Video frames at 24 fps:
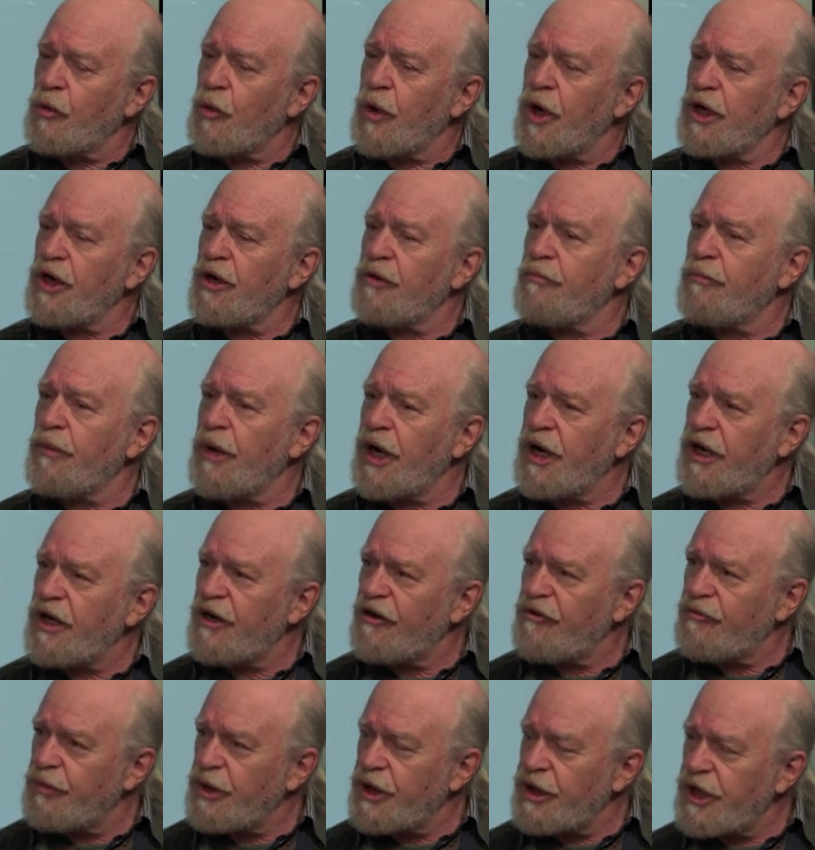while it might
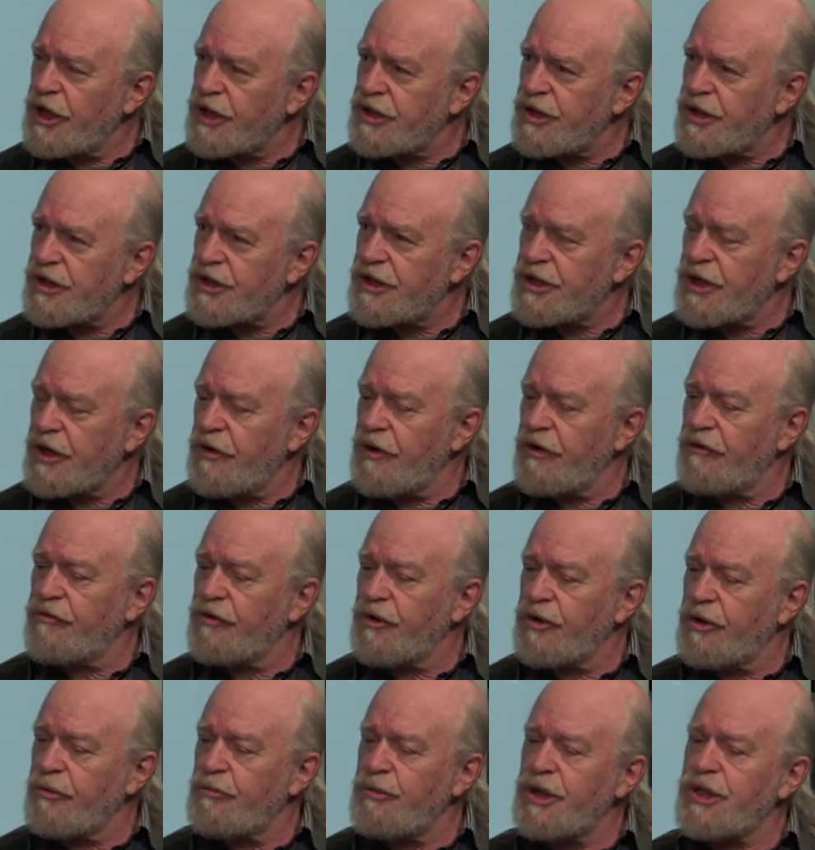have been necessary
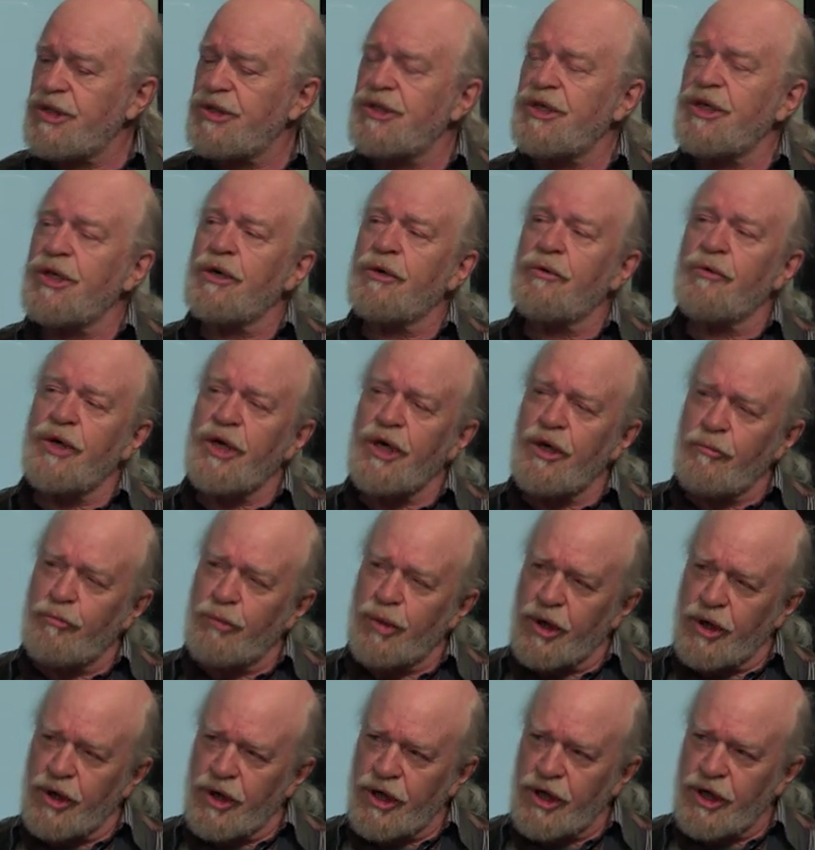for the BC Green
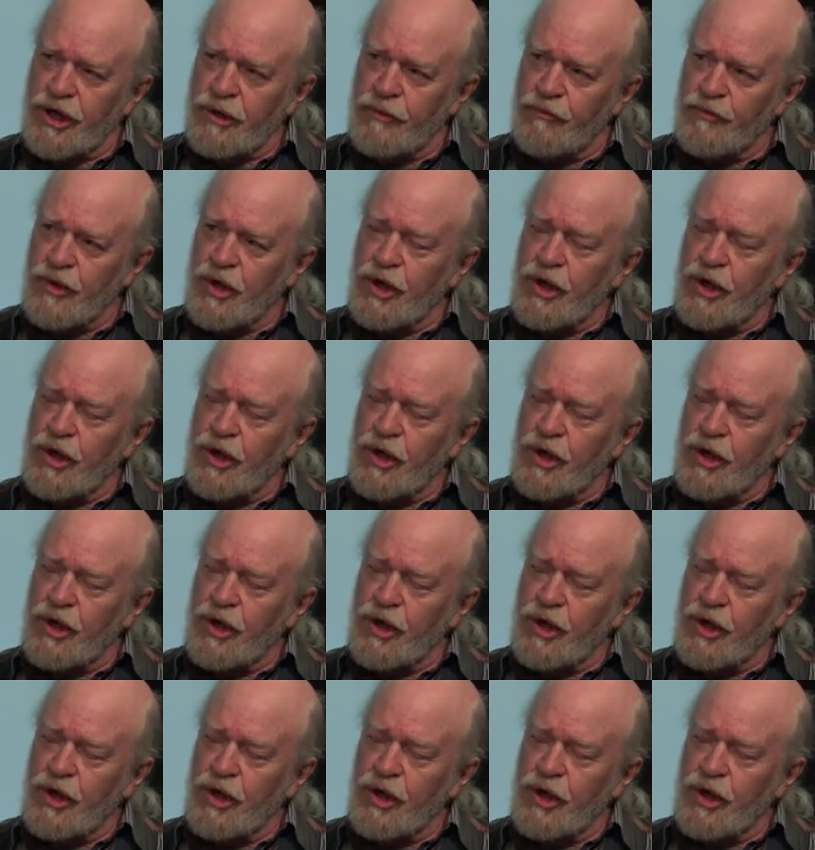Party